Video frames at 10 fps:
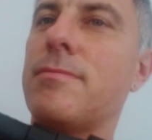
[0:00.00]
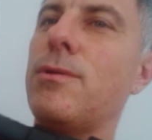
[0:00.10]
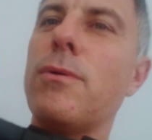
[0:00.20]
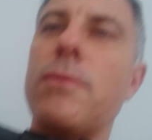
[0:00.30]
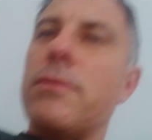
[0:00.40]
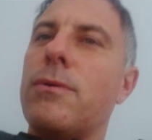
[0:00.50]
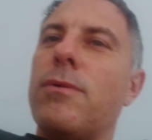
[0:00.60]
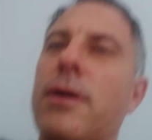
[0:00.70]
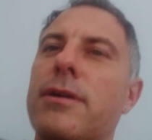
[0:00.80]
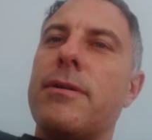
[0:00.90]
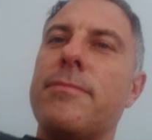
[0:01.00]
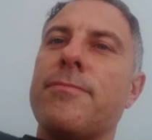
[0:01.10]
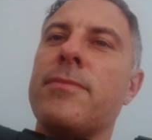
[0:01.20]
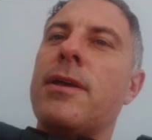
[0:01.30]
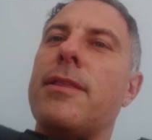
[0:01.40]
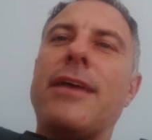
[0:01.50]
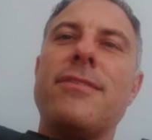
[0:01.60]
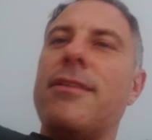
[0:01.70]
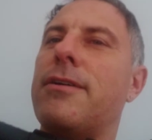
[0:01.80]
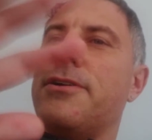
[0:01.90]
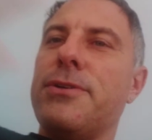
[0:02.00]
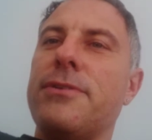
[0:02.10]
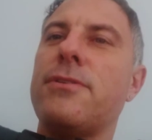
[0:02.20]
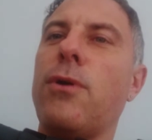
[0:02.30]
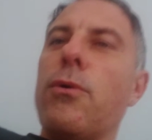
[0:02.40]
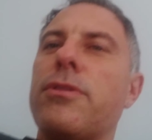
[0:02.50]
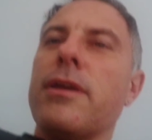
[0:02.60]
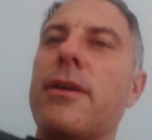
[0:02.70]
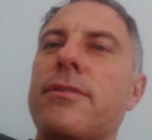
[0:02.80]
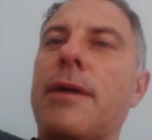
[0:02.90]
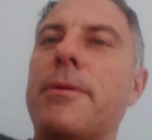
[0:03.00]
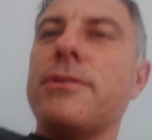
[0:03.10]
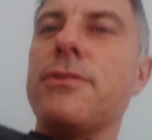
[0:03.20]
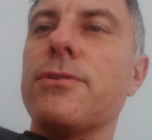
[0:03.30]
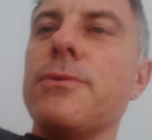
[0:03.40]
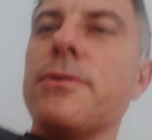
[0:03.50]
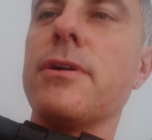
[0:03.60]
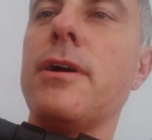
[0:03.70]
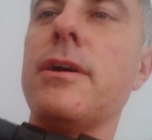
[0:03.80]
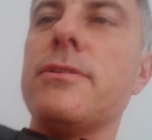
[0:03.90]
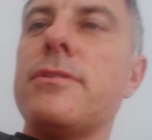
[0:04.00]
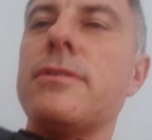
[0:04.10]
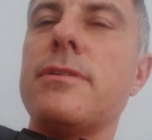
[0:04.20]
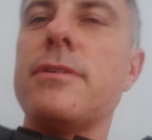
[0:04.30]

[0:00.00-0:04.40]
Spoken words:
Don't go in the water. That's another issue. Just the whole thing is how much your scooter cost.